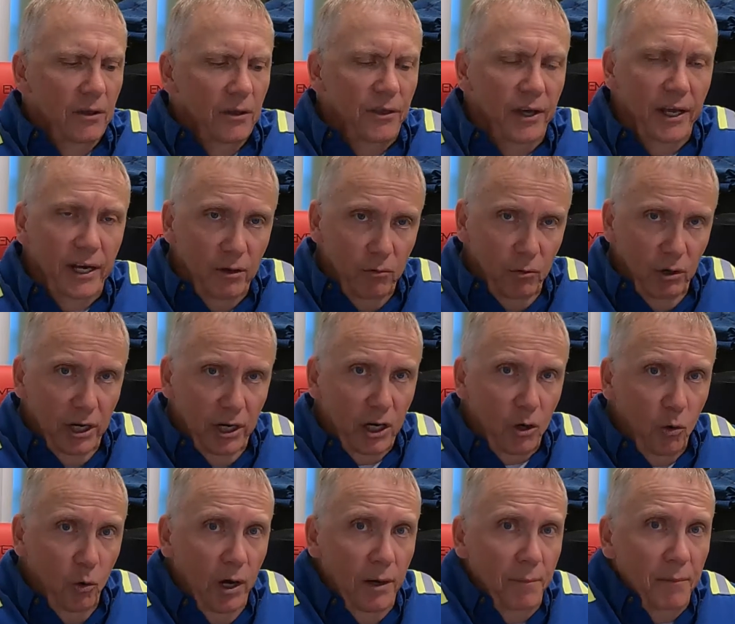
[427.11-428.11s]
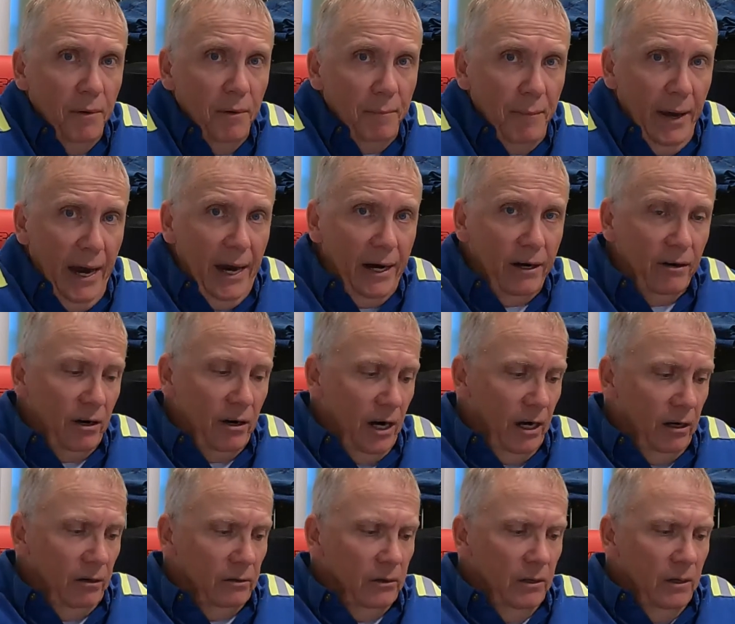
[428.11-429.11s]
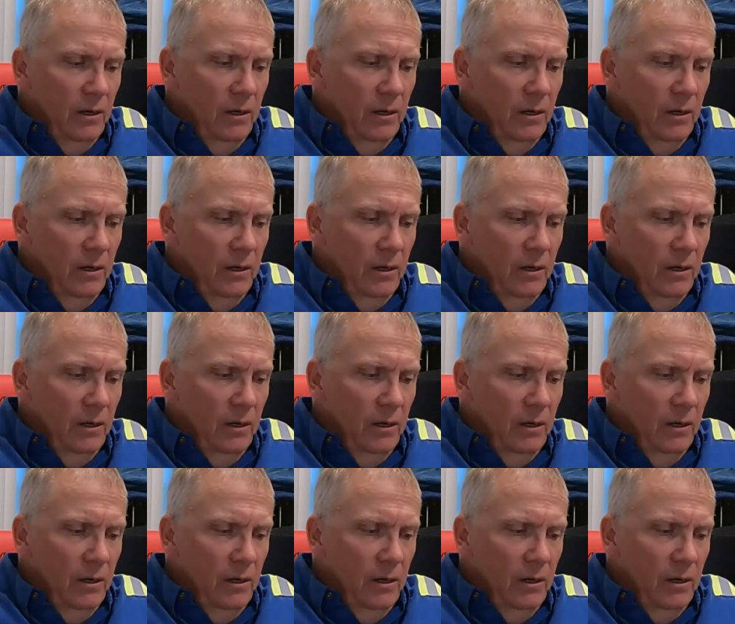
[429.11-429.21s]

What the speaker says: Then he went equipment background.